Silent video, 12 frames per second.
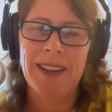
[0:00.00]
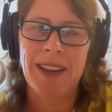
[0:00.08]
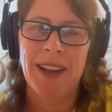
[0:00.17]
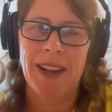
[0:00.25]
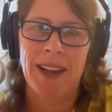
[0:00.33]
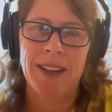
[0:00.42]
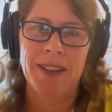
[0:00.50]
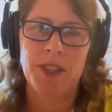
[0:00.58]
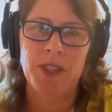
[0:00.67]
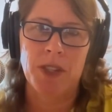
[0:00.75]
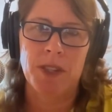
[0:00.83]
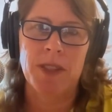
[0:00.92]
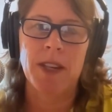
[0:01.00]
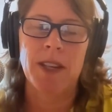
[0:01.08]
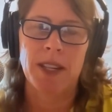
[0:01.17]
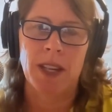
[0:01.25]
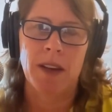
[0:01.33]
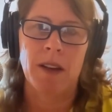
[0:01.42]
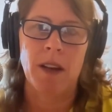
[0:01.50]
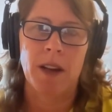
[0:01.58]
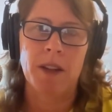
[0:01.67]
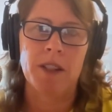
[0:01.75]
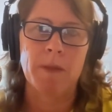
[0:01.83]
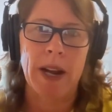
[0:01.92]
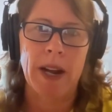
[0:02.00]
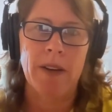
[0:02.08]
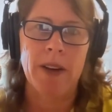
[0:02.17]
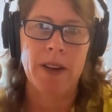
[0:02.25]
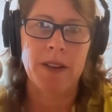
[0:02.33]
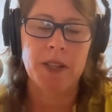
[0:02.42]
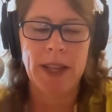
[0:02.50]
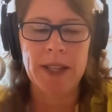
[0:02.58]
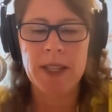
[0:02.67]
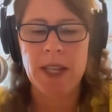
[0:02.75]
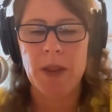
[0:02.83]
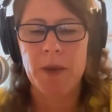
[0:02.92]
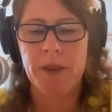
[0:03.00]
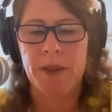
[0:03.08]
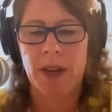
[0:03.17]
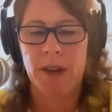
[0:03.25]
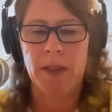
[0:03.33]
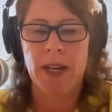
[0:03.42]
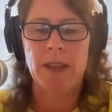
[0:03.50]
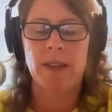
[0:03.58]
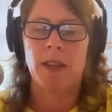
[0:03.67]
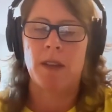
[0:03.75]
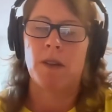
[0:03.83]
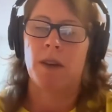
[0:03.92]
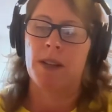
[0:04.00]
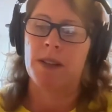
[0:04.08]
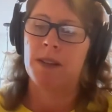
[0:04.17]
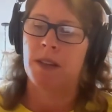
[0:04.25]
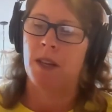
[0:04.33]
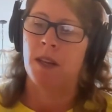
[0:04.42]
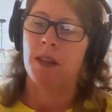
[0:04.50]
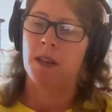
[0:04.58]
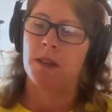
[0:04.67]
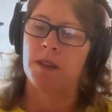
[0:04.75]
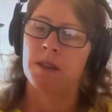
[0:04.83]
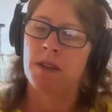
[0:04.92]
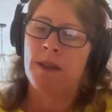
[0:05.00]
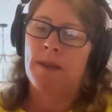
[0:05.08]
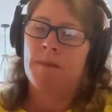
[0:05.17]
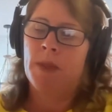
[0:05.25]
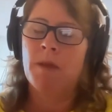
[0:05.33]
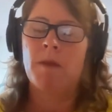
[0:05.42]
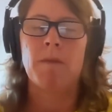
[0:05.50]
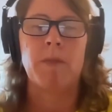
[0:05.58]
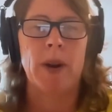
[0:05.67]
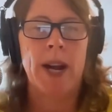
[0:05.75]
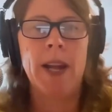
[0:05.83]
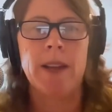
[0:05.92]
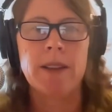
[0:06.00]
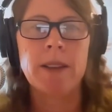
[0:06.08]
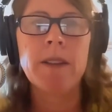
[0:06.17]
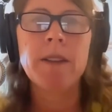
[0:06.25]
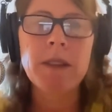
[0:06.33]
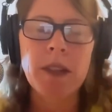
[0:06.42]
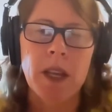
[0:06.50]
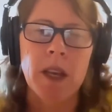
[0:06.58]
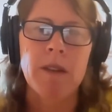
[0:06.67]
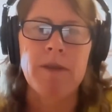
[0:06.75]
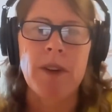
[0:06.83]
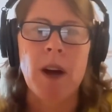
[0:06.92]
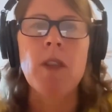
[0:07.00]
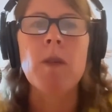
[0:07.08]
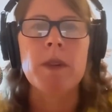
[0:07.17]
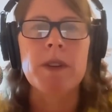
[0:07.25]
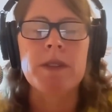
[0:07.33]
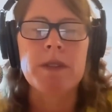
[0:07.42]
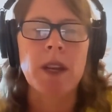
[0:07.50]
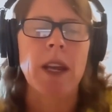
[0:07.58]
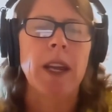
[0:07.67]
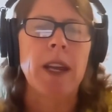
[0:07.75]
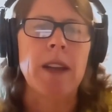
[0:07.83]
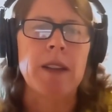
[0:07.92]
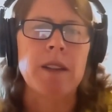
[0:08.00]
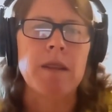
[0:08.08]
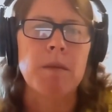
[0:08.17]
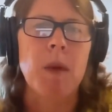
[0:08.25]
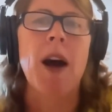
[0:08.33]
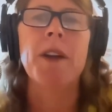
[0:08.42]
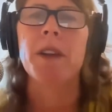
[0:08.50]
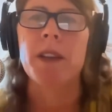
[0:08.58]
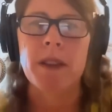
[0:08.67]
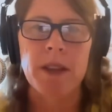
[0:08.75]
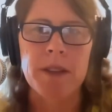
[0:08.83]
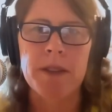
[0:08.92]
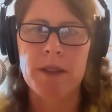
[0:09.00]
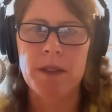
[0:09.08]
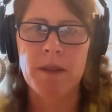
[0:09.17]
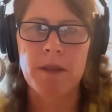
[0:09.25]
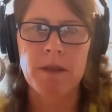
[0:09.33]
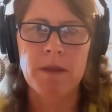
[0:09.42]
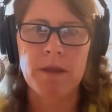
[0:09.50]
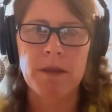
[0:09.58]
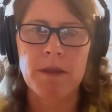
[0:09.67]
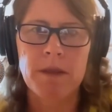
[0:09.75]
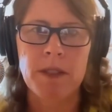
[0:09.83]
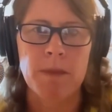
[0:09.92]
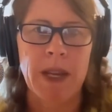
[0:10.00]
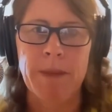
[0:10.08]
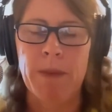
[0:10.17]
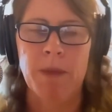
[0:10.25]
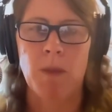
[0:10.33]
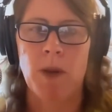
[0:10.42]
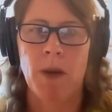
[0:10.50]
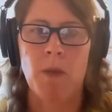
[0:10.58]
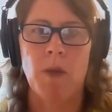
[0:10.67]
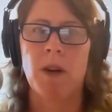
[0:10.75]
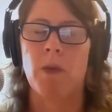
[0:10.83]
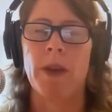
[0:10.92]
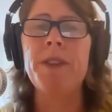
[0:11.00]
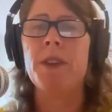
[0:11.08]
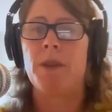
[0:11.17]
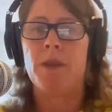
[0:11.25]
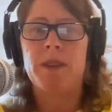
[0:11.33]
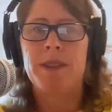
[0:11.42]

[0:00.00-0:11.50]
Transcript: and just, again, uninspiring. So that's the other thing that I think you're going to see is brand and followers and modeling this to make people want to work with you